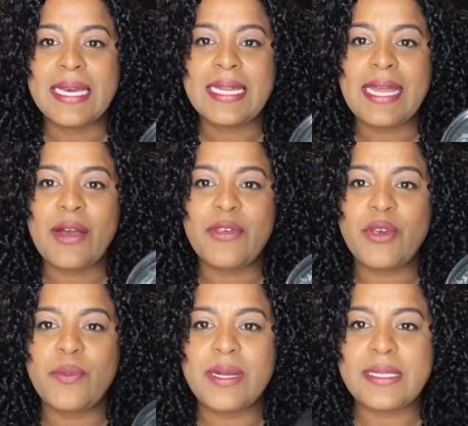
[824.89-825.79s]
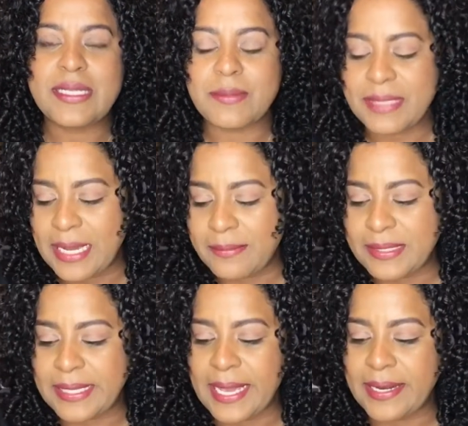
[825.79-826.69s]
Now you will
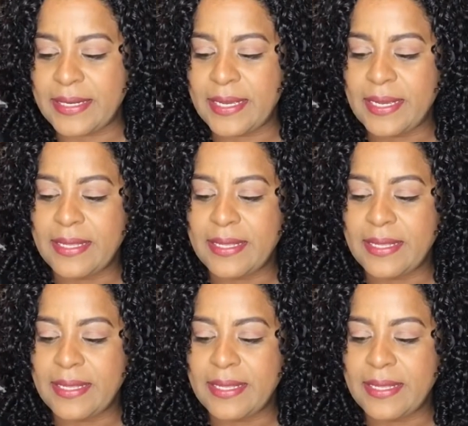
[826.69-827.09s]
sometimes get